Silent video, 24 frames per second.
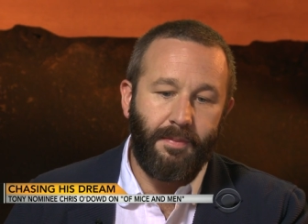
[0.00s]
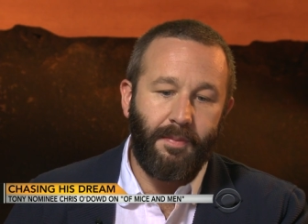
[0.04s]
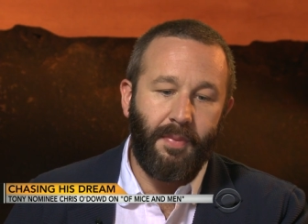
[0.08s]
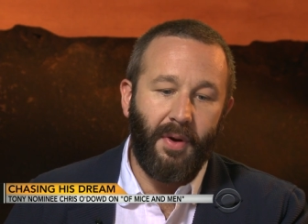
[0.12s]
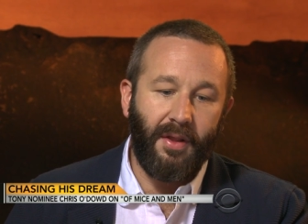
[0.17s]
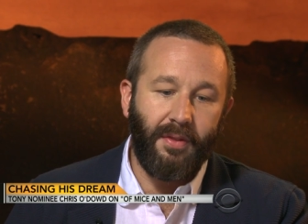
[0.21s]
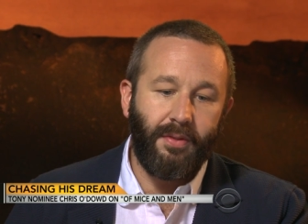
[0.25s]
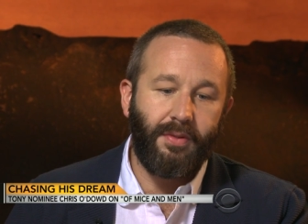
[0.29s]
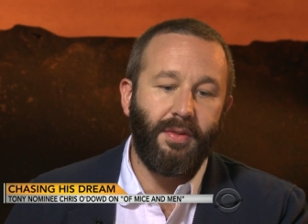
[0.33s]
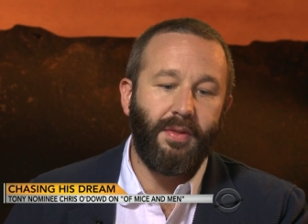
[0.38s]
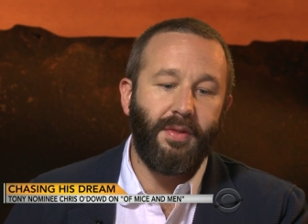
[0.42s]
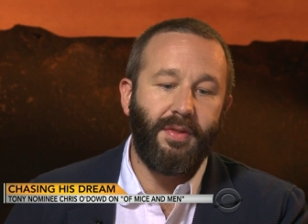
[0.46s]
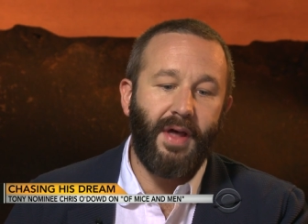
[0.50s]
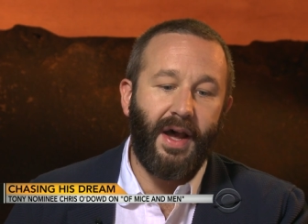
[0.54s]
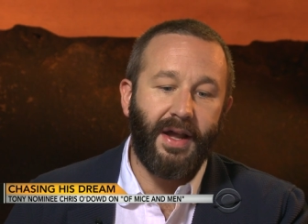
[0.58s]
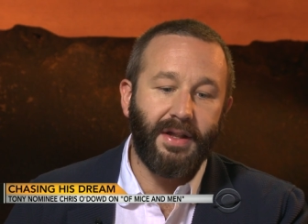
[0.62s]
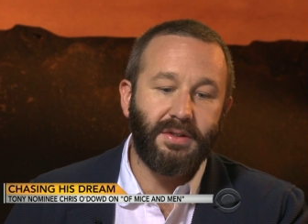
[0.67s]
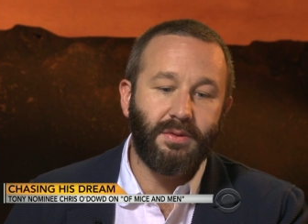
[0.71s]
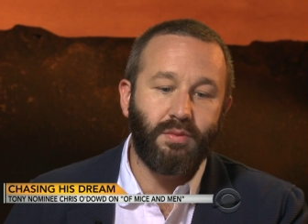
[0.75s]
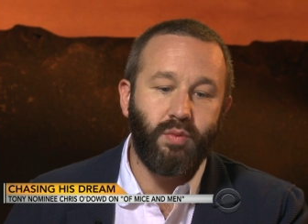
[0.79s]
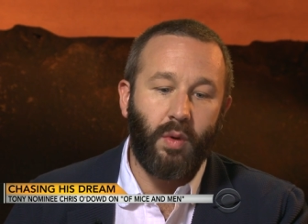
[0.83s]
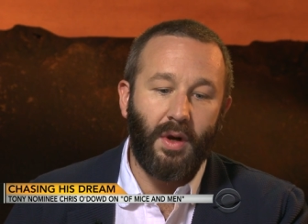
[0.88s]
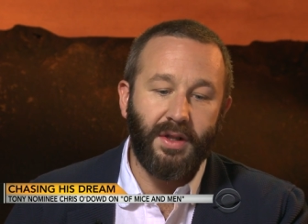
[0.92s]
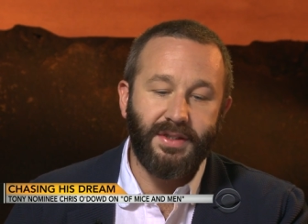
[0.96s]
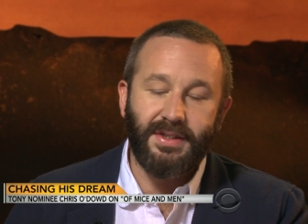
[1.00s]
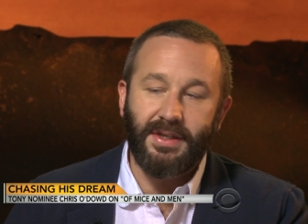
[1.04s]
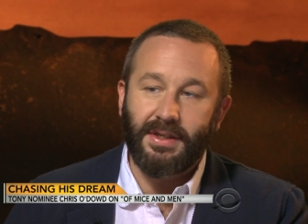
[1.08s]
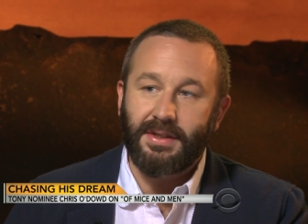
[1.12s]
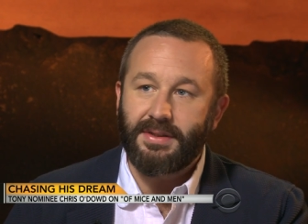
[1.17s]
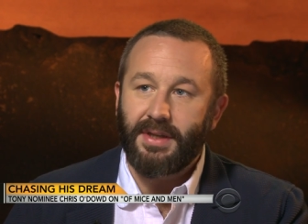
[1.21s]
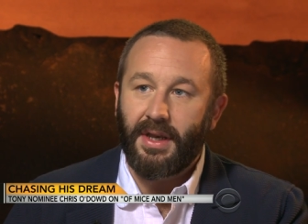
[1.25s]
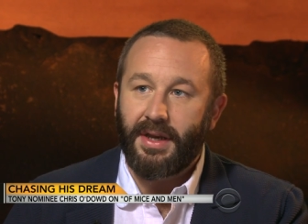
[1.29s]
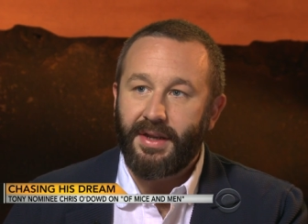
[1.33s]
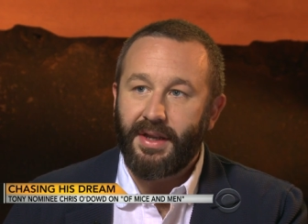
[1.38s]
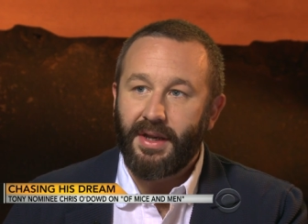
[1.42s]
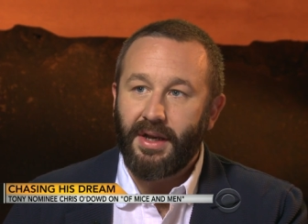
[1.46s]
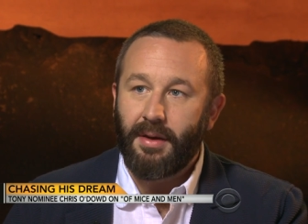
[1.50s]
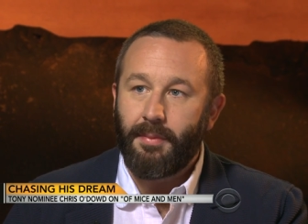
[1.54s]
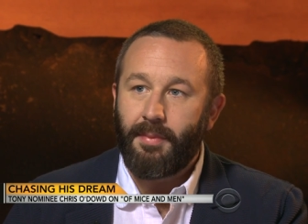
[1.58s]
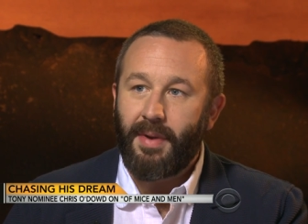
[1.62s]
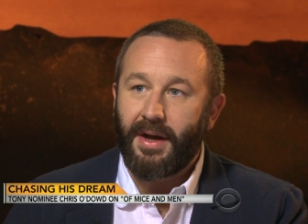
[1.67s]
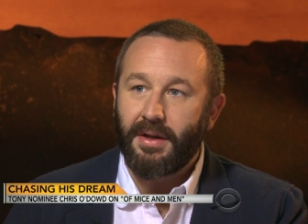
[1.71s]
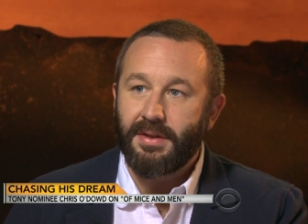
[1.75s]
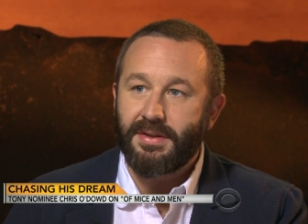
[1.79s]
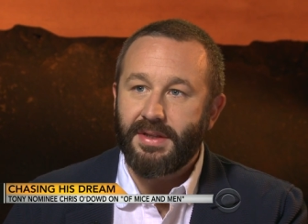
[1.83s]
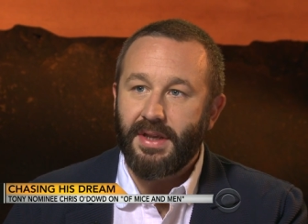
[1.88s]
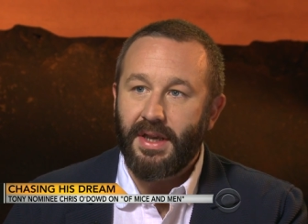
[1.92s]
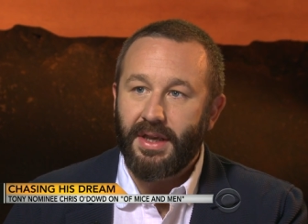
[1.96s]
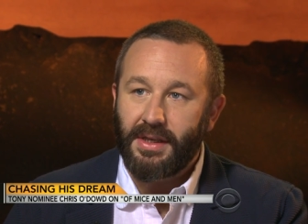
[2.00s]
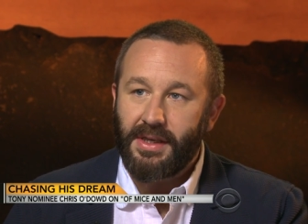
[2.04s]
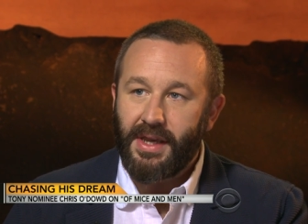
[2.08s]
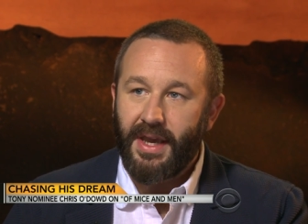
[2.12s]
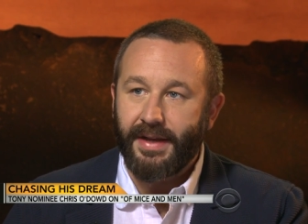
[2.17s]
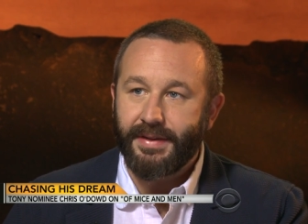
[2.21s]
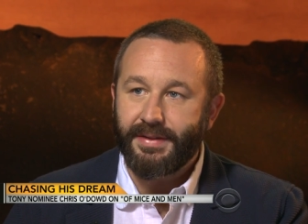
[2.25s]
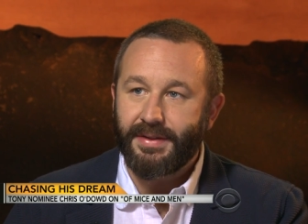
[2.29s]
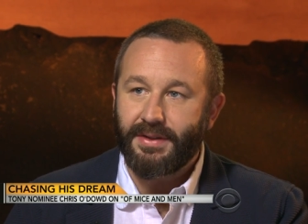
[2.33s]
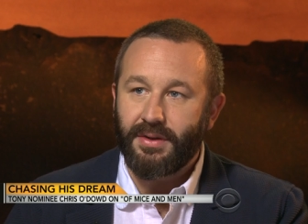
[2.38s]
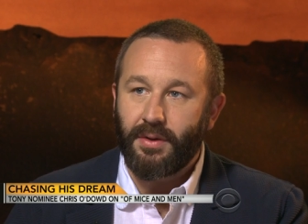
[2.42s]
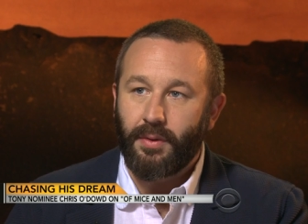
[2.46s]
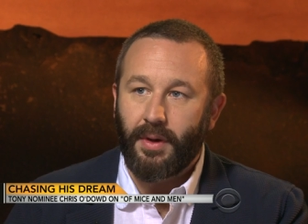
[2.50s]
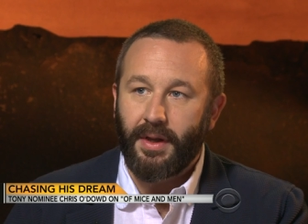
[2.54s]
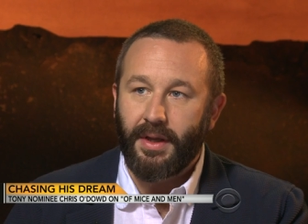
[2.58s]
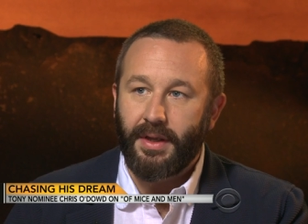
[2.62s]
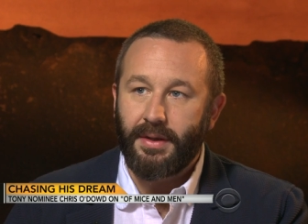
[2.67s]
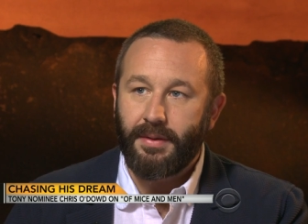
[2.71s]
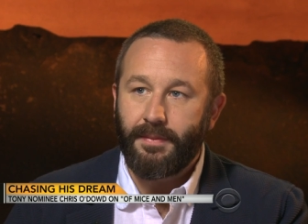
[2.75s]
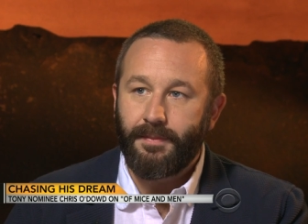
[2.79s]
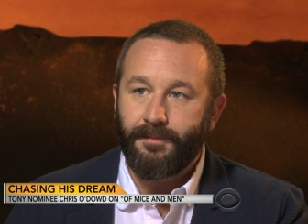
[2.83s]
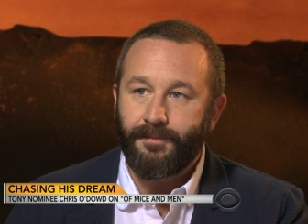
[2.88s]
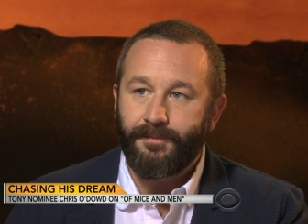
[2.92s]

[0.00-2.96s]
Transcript: But that's what's exciting about saying yes to it.